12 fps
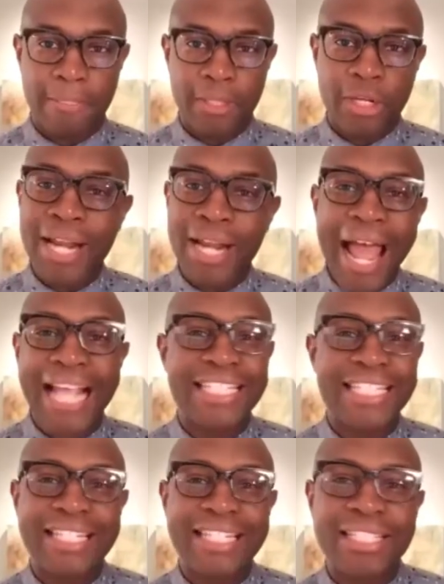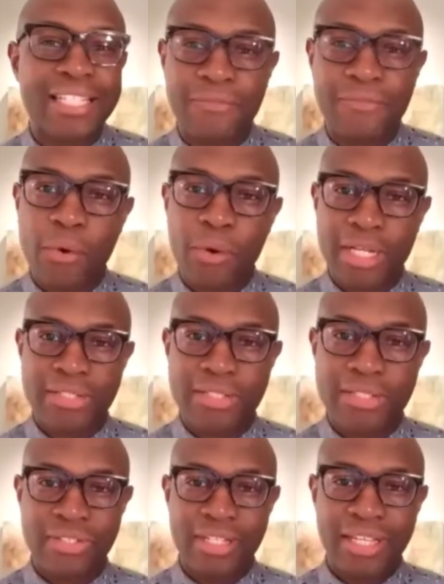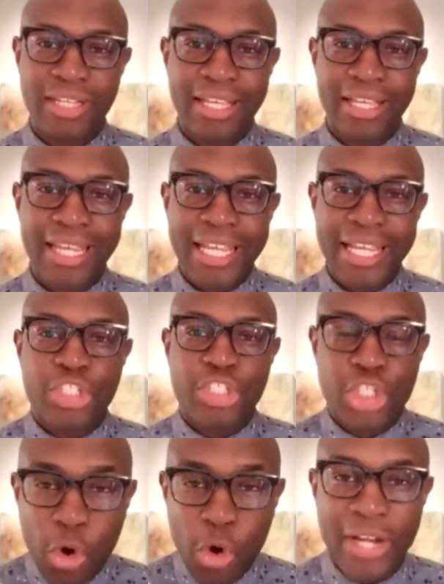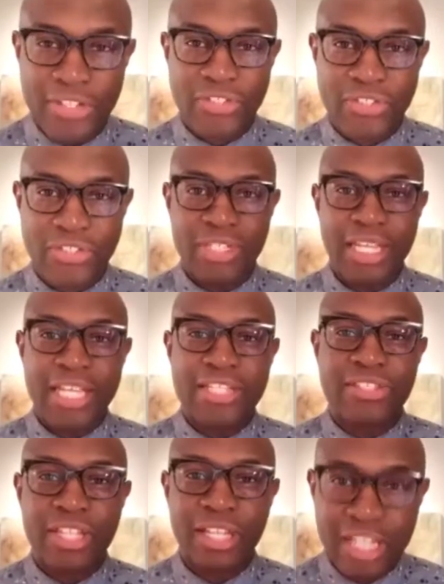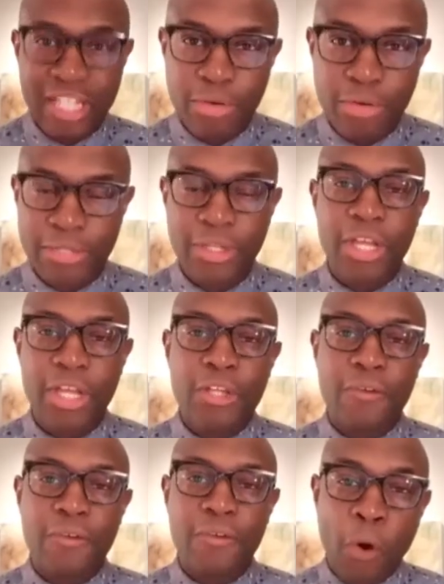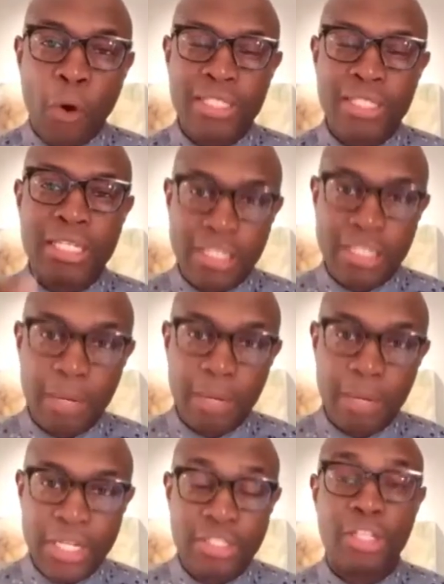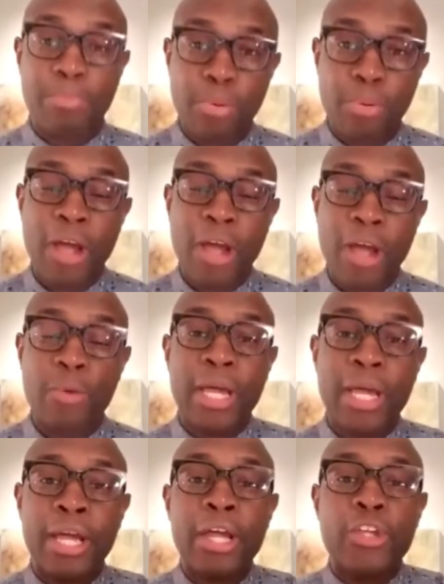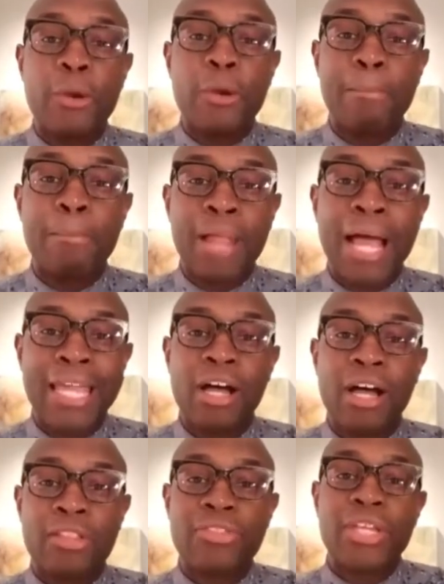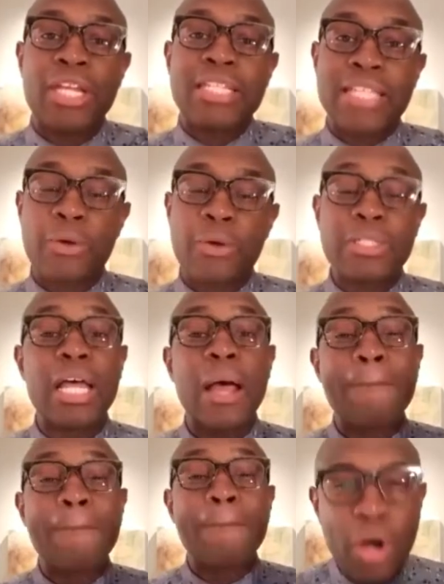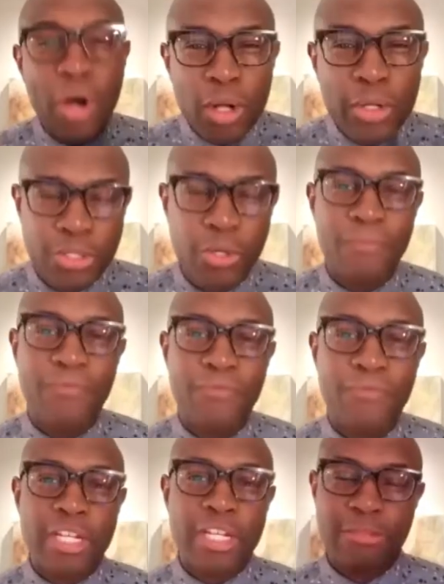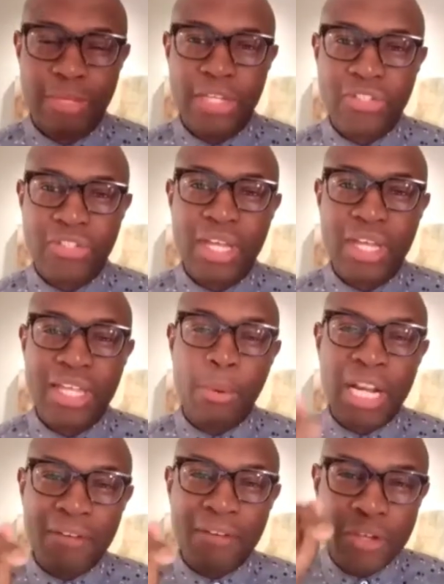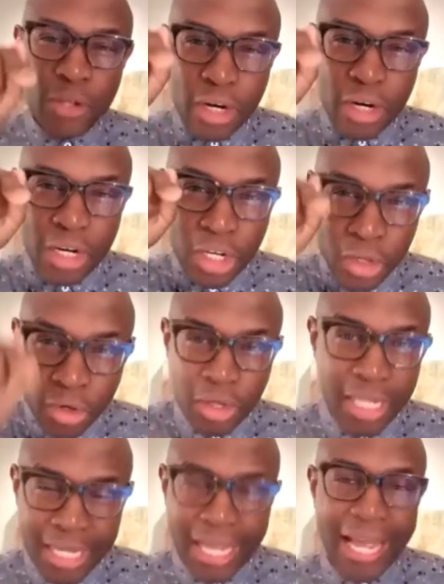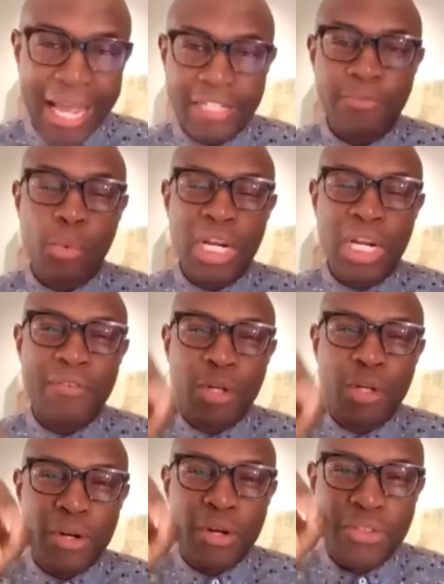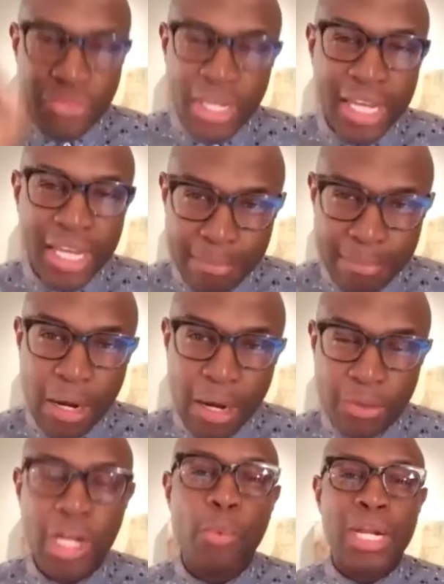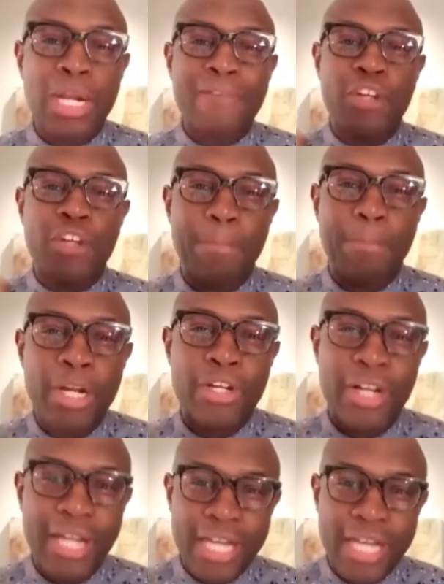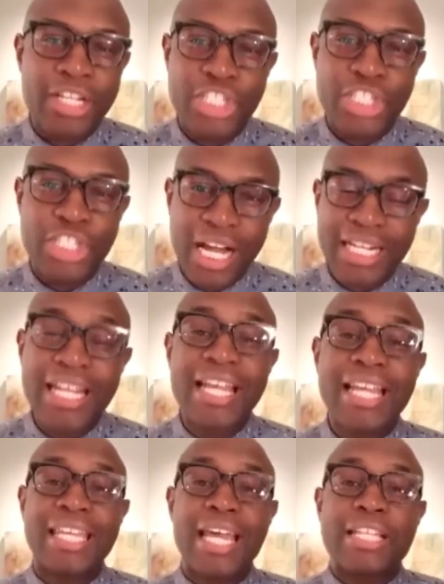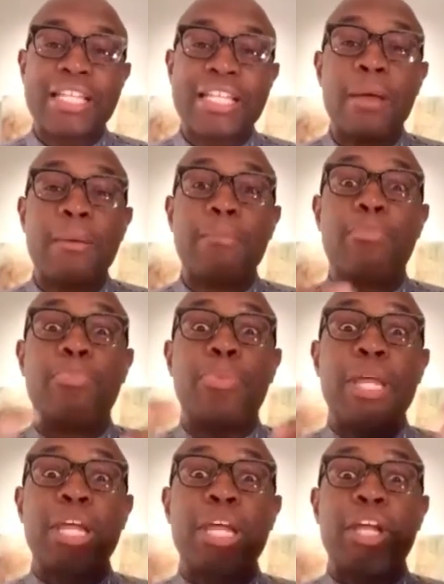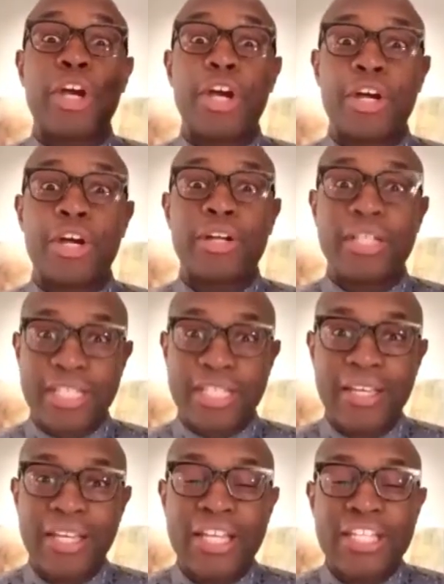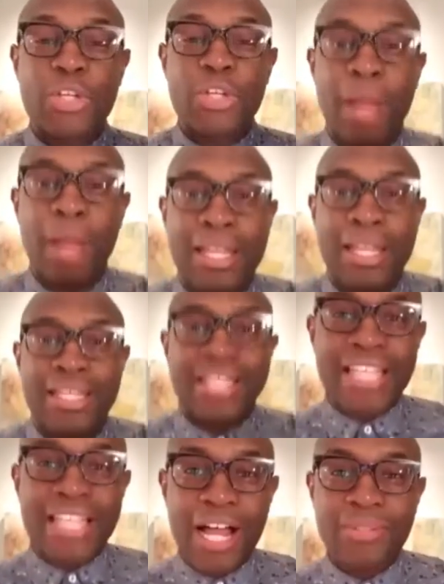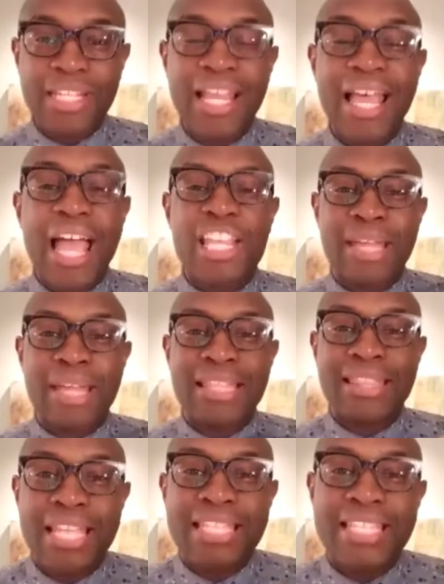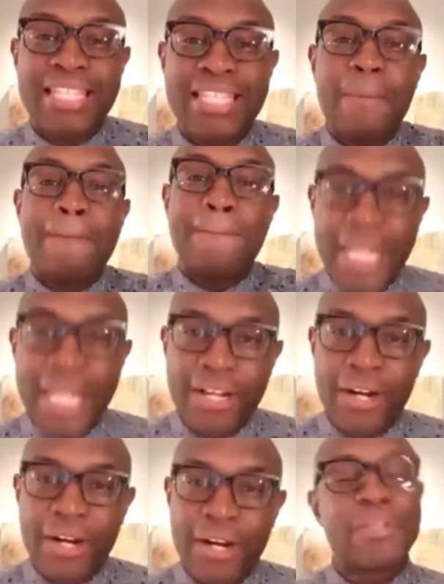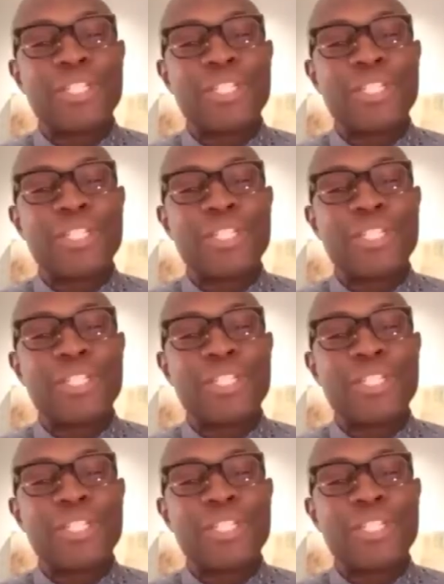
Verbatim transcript: You don't accidentally focus. It's a choice. It's deliberate. You focus on something to the point where you're blocking other things out, but also focus means that whatever you're looking at, whatever you're thinking about, whatever you're putting your energy on gets bigger. See? So you're blocking things out and you're making things get bigger.